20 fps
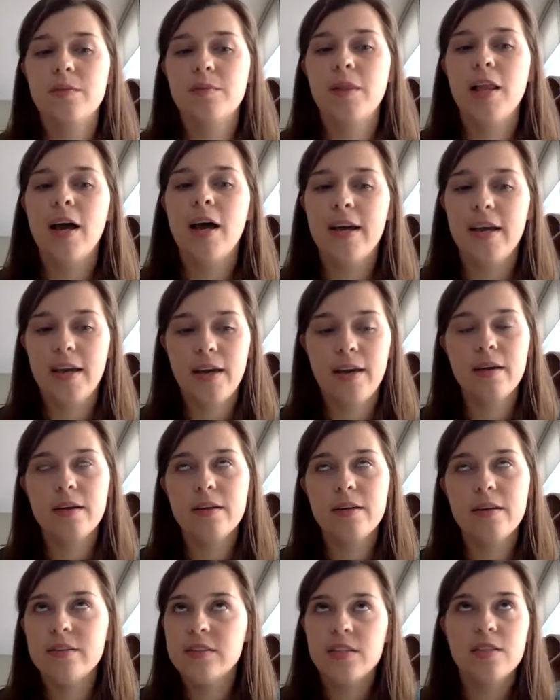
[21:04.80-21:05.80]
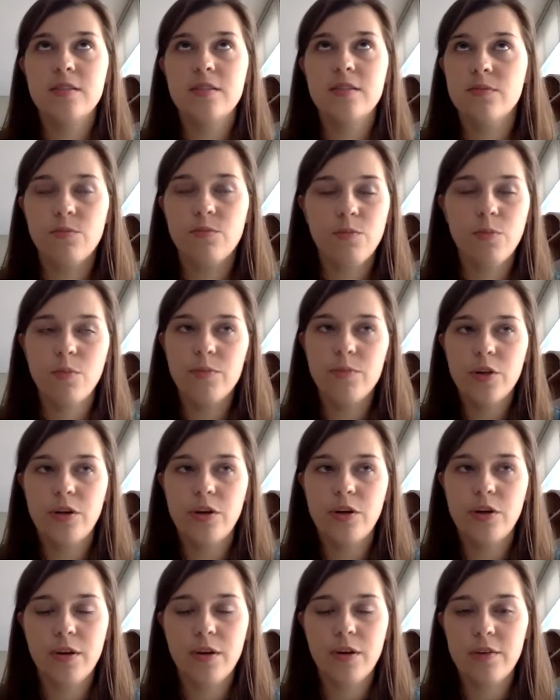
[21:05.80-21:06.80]
applying, just, you
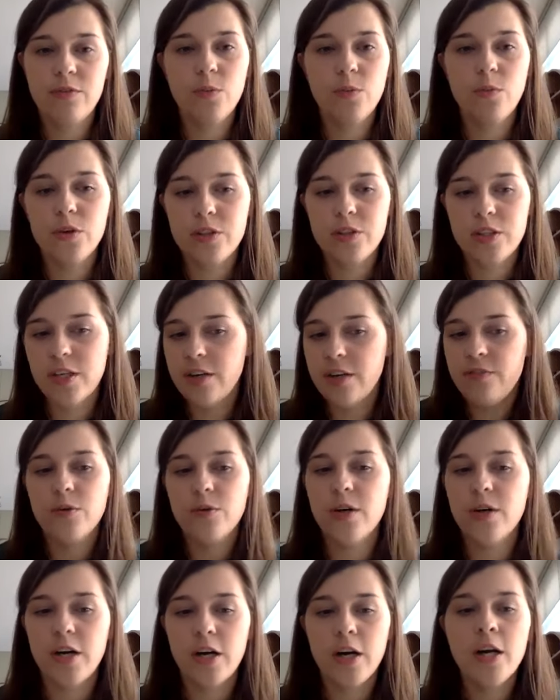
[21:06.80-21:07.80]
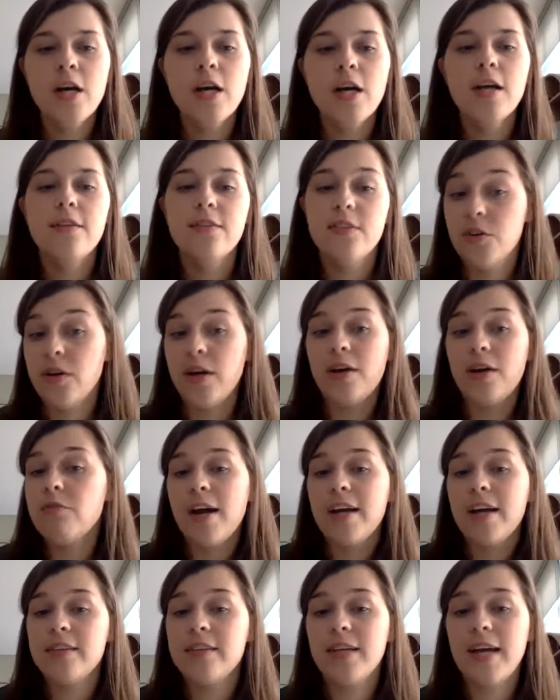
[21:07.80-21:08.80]
know, if you wonder if you are the
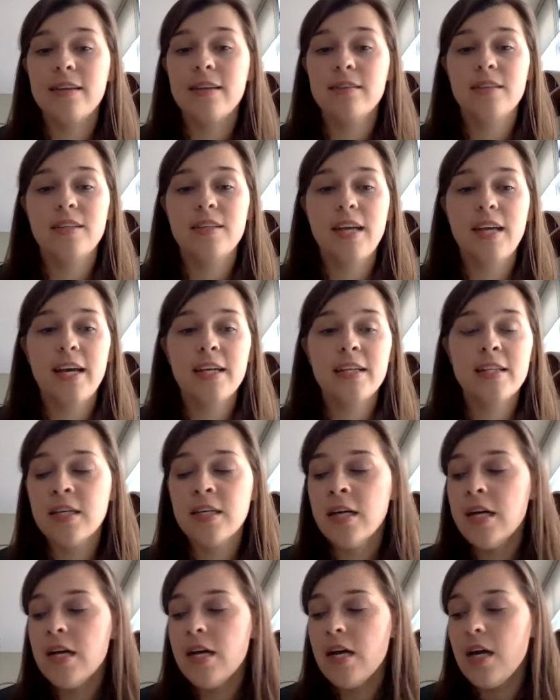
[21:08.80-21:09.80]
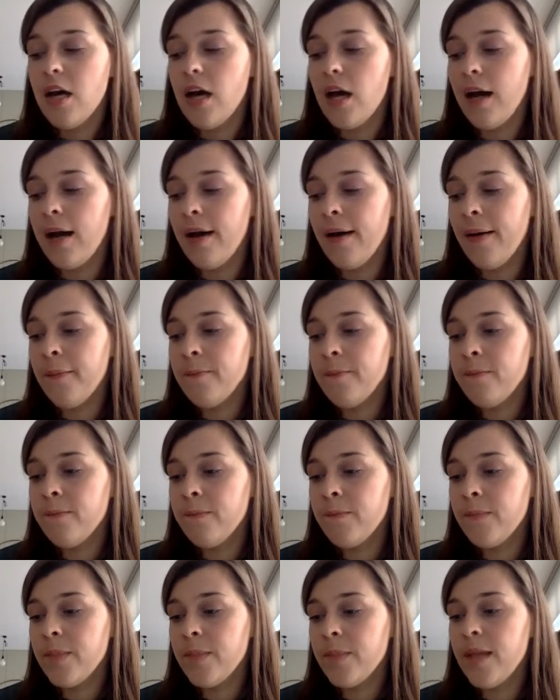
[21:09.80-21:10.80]
right candidate.
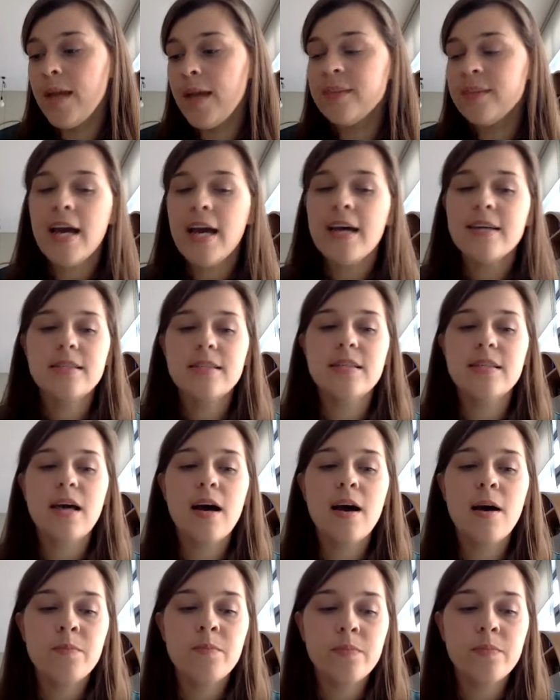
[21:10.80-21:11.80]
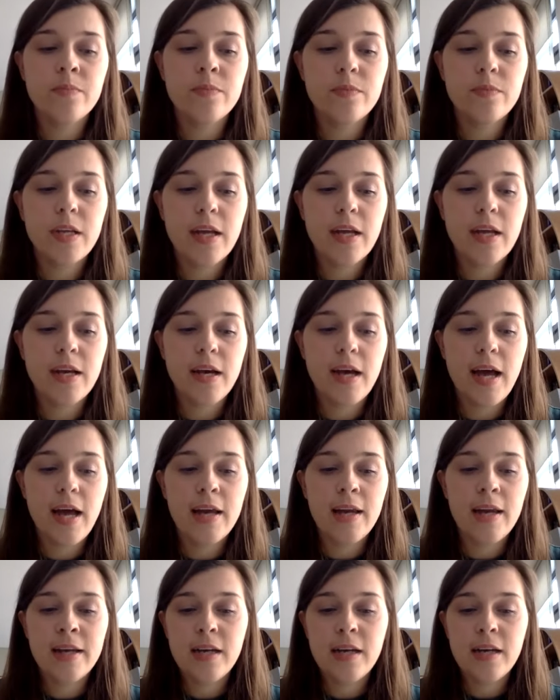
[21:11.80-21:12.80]
And yes,
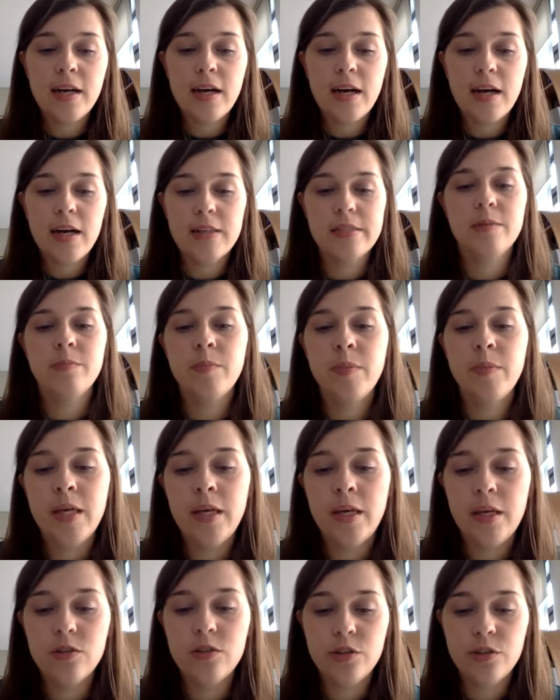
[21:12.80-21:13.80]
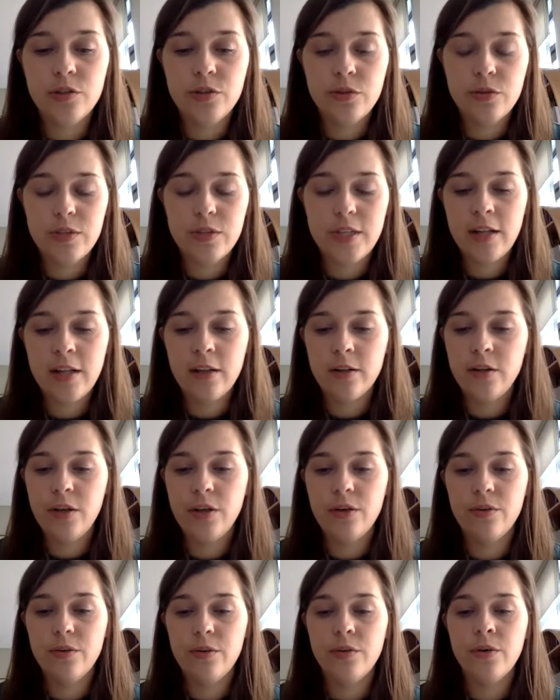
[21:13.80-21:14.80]
Helena asked me to tell
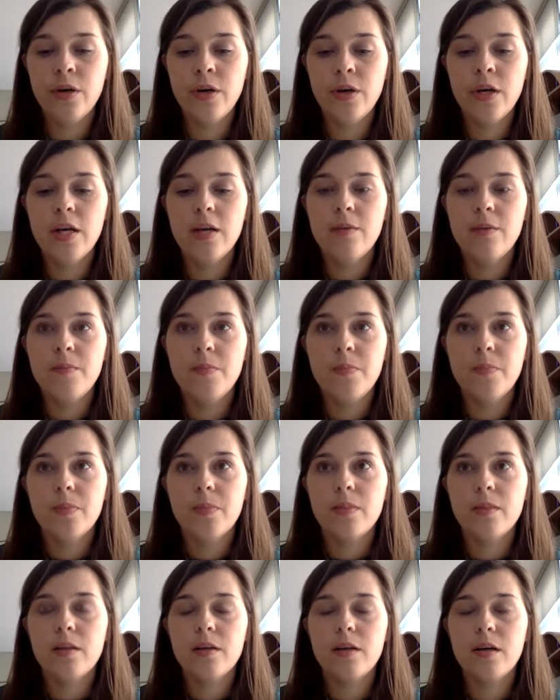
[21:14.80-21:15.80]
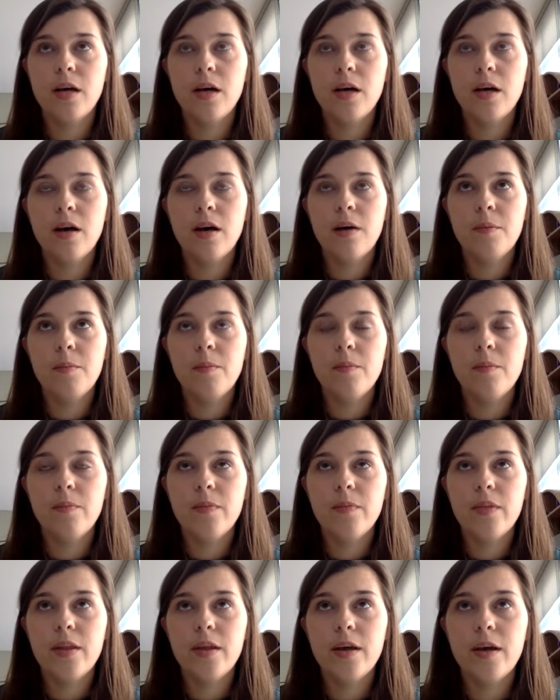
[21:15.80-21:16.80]
you, I
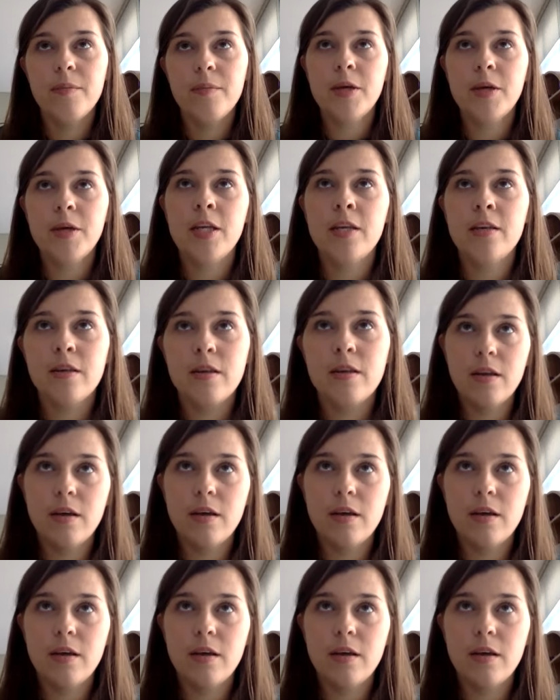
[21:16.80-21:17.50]
mean,